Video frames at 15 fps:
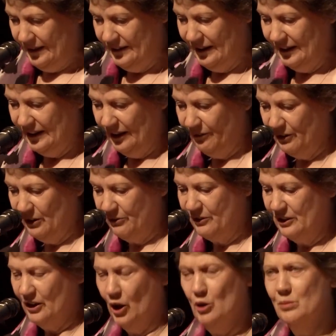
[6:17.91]
The level of
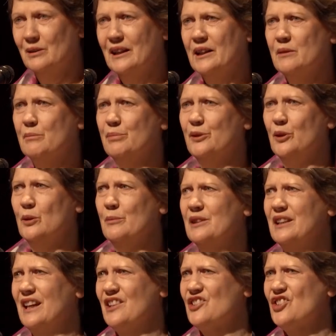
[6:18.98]
global
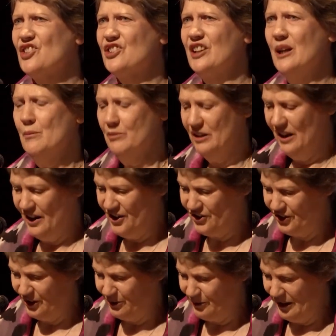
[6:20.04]
unemployment has
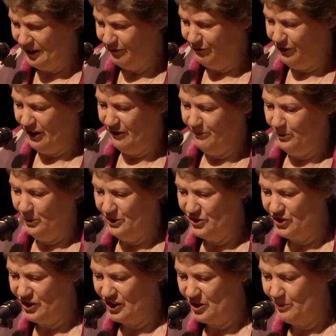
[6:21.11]
stabilised at around
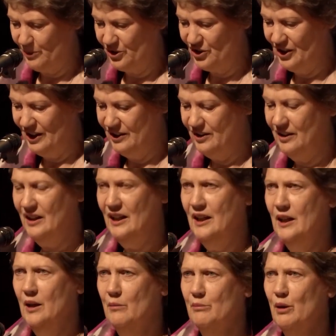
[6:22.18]
5.6%,
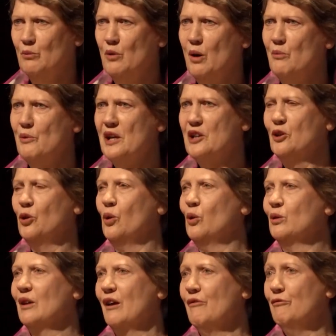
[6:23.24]
but what we
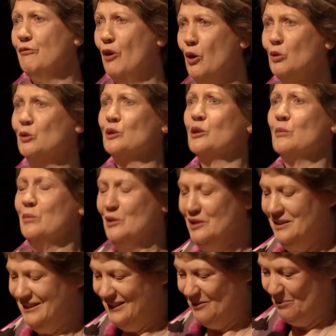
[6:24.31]
call
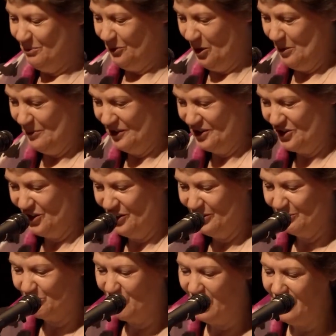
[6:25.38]
vulnerable employment is on
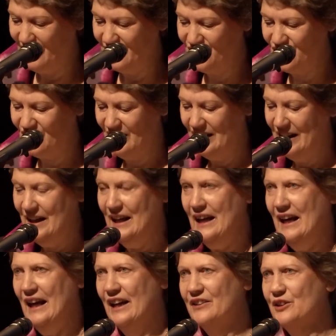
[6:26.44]
the rise,
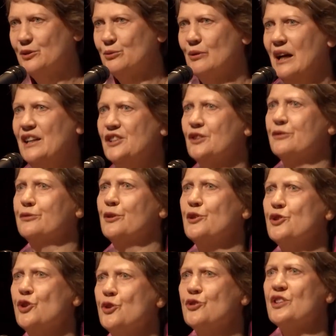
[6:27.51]
and the rate of
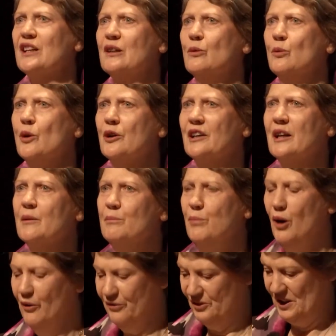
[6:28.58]
reducing working
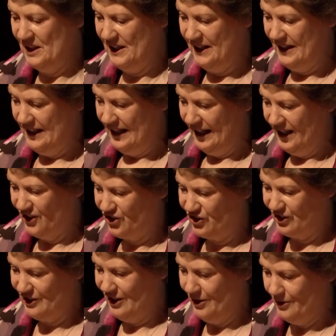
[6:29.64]
poverty has
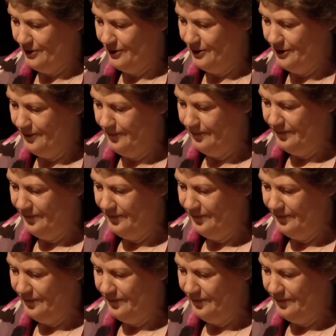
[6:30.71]
slowed.